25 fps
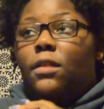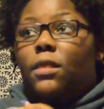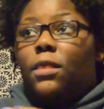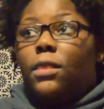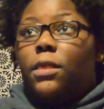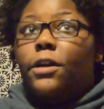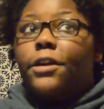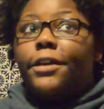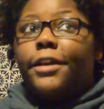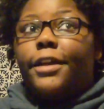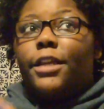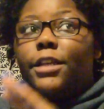
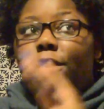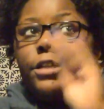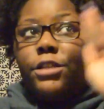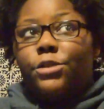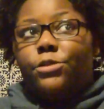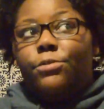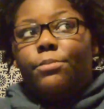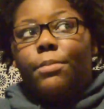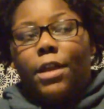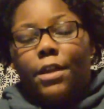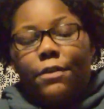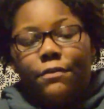look
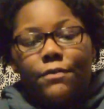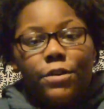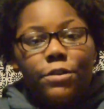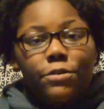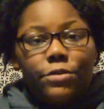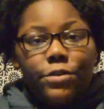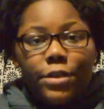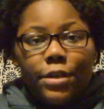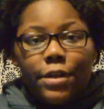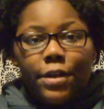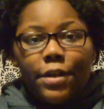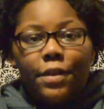into my
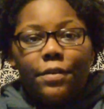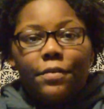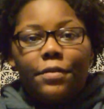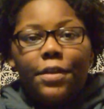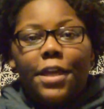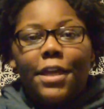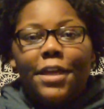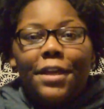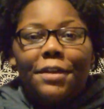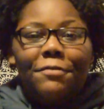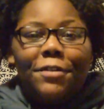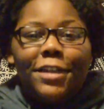future,
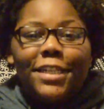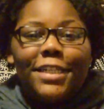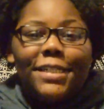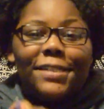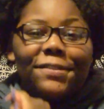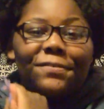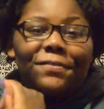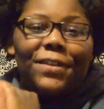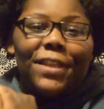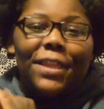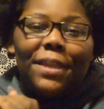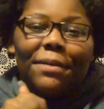which
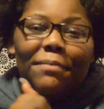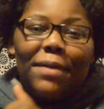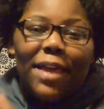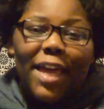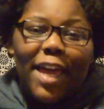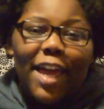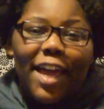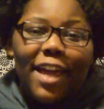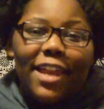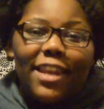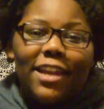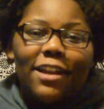is really
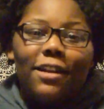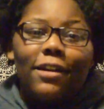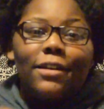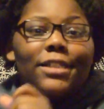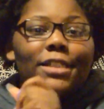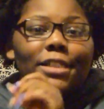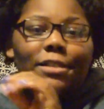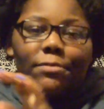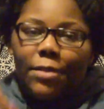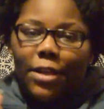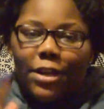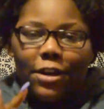bad. It
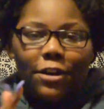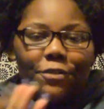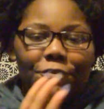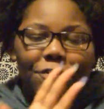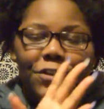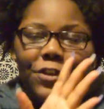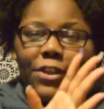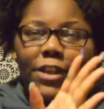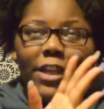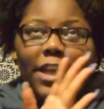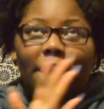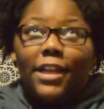causes me to
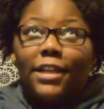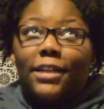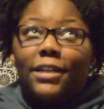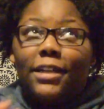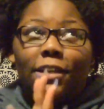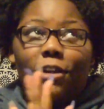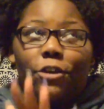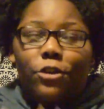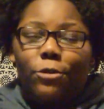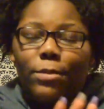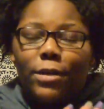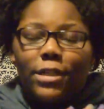
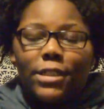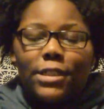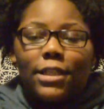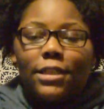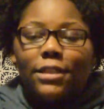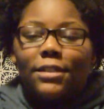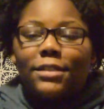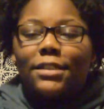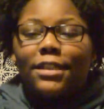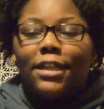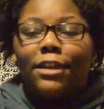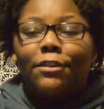overthink a whole bunch
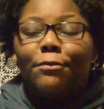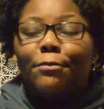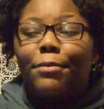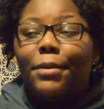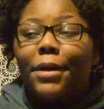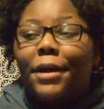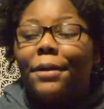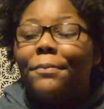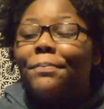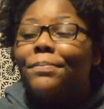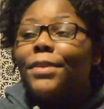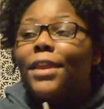of other stuff.
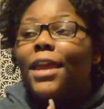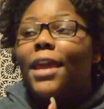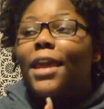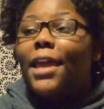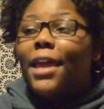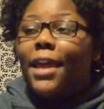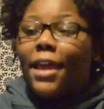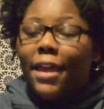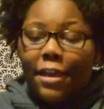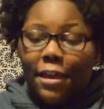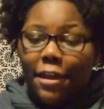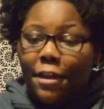But
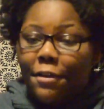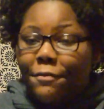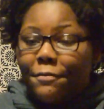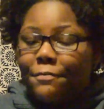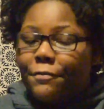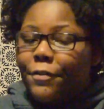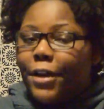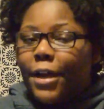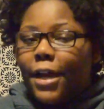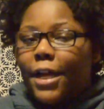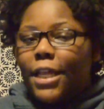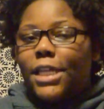
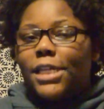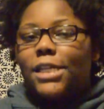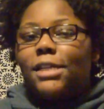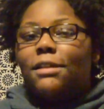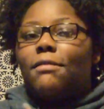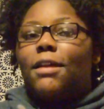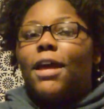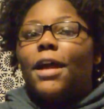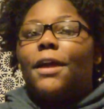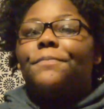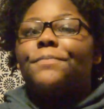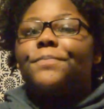regardless
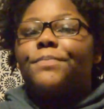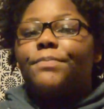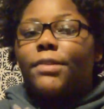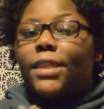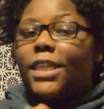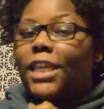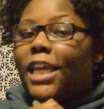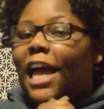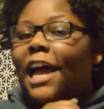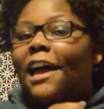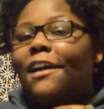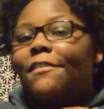of that,
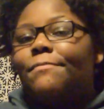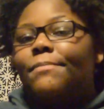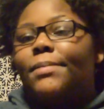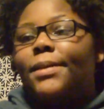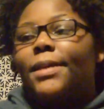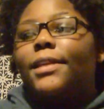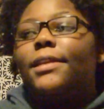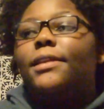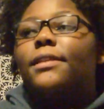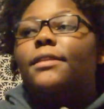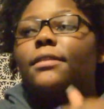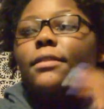I've
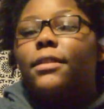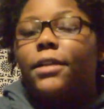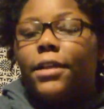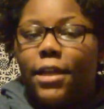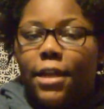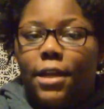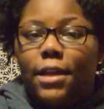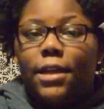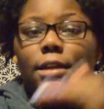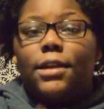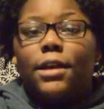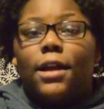been
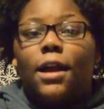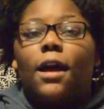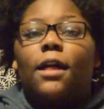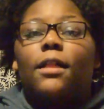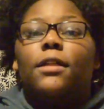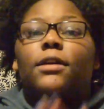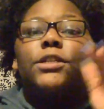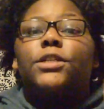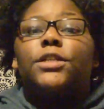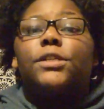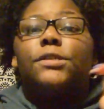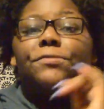looking into
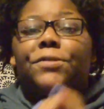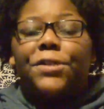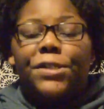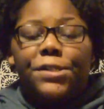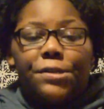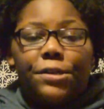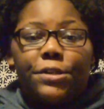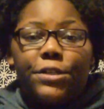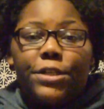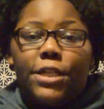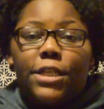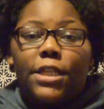colleges,
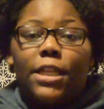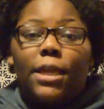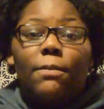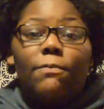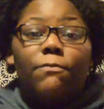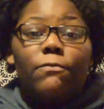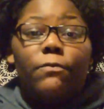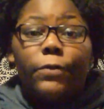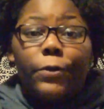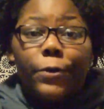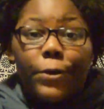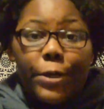researching
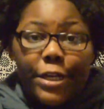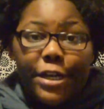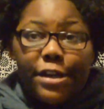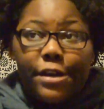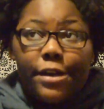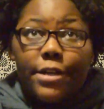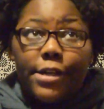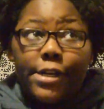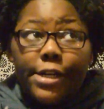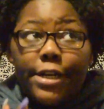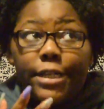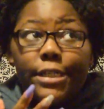them for
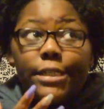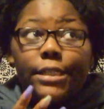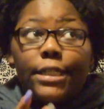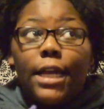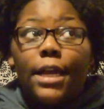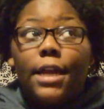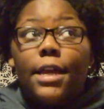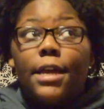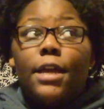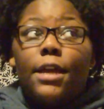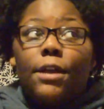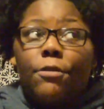years,
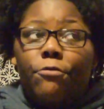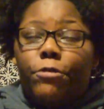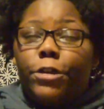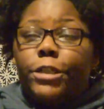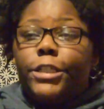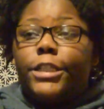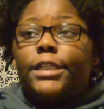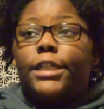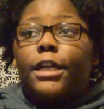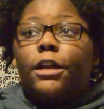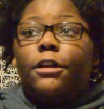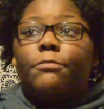
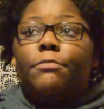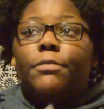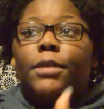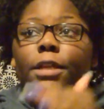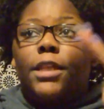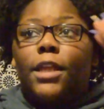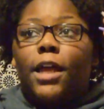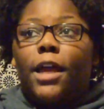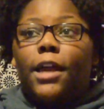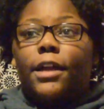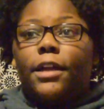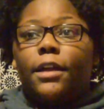which has helped
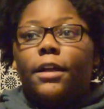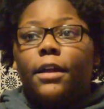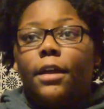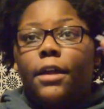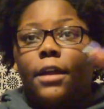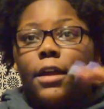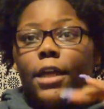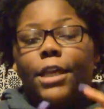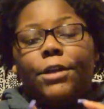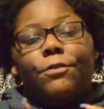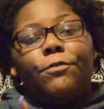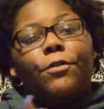me, like,
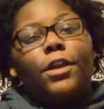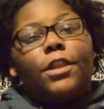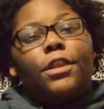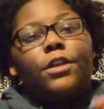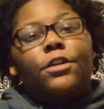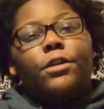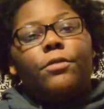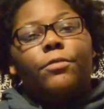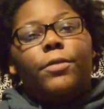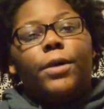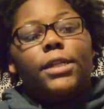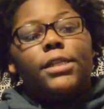
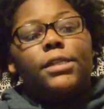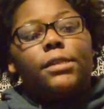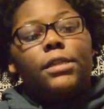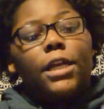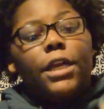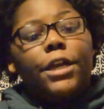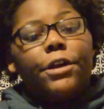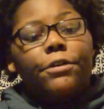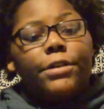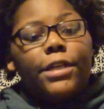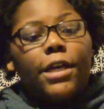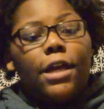whether it was
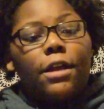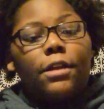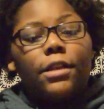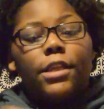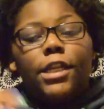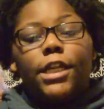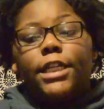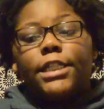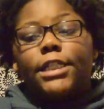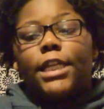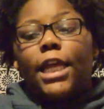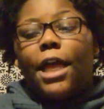narrow down
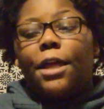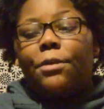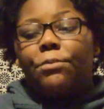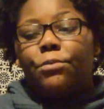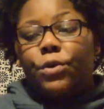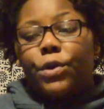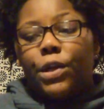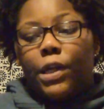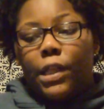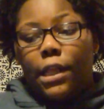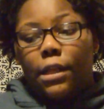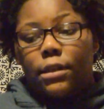a list, add
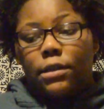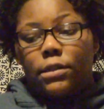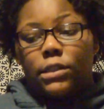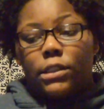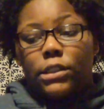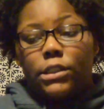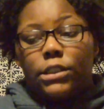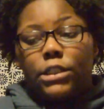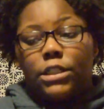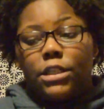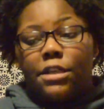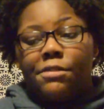more
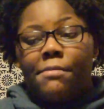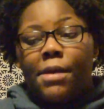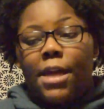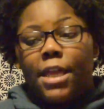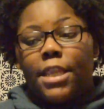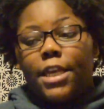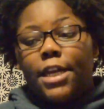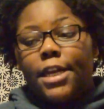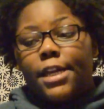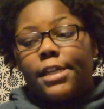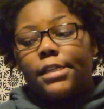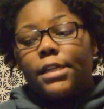colleges to
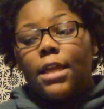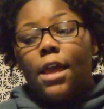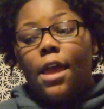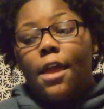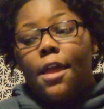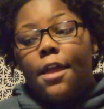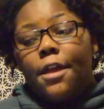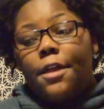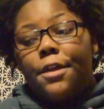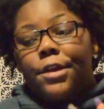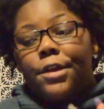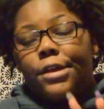my list,
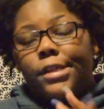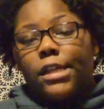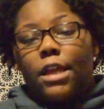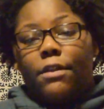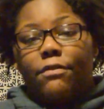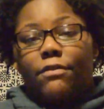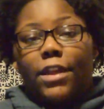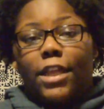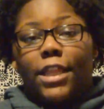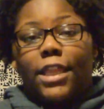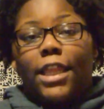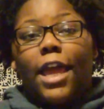
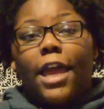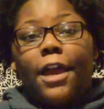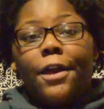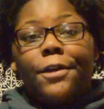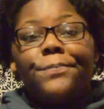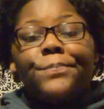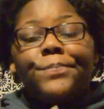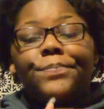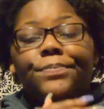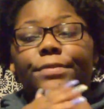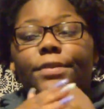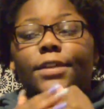stuff like
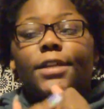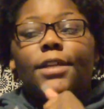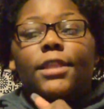that.